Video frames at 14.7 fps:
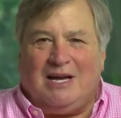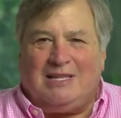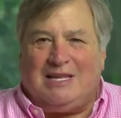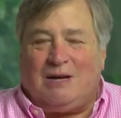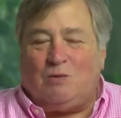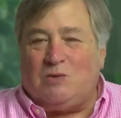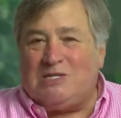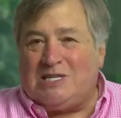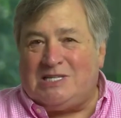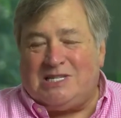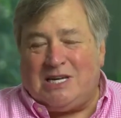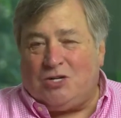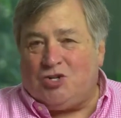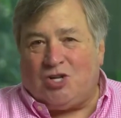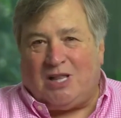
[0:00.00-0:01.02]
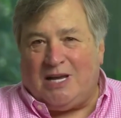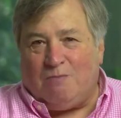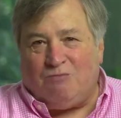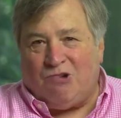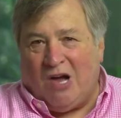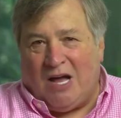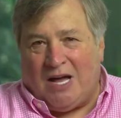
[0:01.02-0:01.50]
And that was essentially
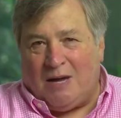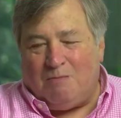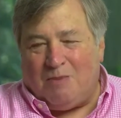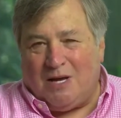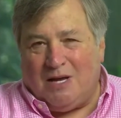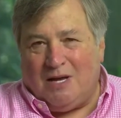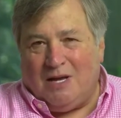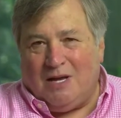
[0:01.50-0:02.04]
a bribe.